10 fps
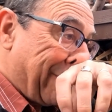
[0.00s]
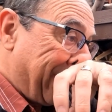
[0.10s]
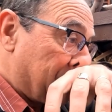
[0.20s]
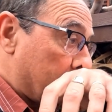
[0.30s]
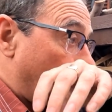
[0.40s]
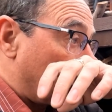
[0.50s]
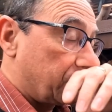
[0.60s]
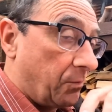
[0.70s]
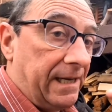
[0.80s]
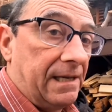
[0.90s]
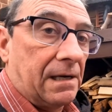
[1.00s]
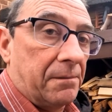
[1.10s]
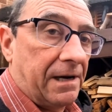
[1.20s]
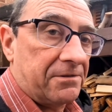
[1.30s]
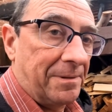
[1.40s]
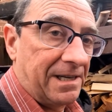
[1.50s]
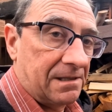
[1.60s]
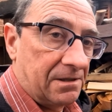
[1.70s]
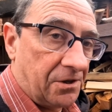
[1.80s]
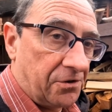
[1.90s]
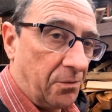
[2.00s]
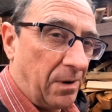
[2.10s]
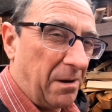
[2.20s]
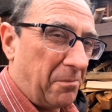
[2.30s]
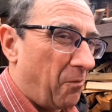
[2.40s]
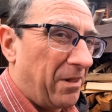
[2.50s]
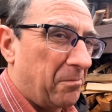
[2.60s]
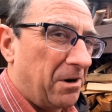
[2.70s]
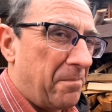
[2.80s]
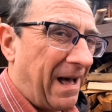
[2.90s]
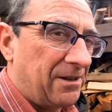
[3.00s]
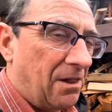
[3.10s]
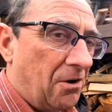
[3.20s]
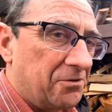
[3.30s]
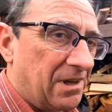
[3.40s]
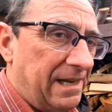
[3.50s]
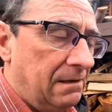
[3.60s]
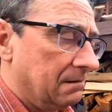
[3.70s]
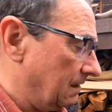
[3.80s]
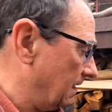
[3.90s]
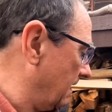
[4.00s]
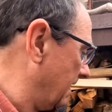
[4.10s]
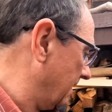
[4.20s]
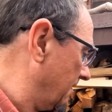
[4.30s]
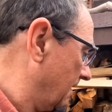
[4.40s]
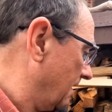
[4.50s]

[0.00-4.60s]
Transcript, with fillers: because next week I'm going to have to make a decision when I, whether I'm going to buy logs in, uh,